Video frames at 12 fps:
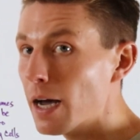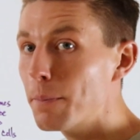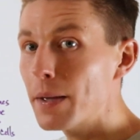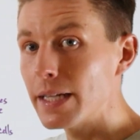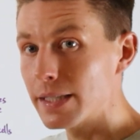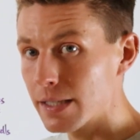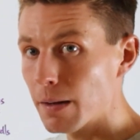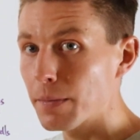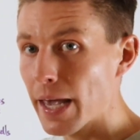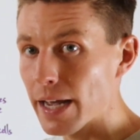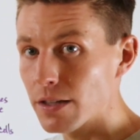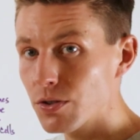up in
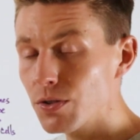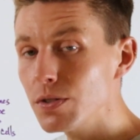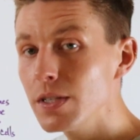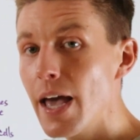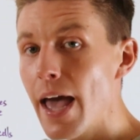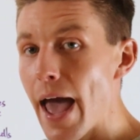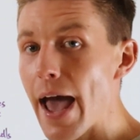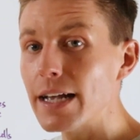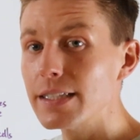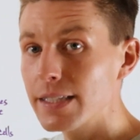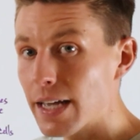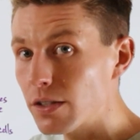some cancers
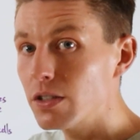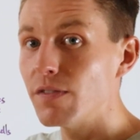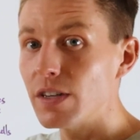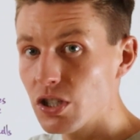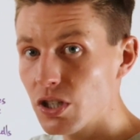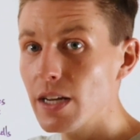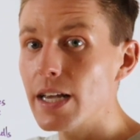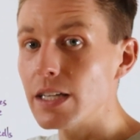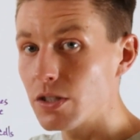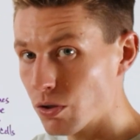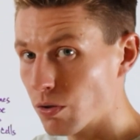as cell division is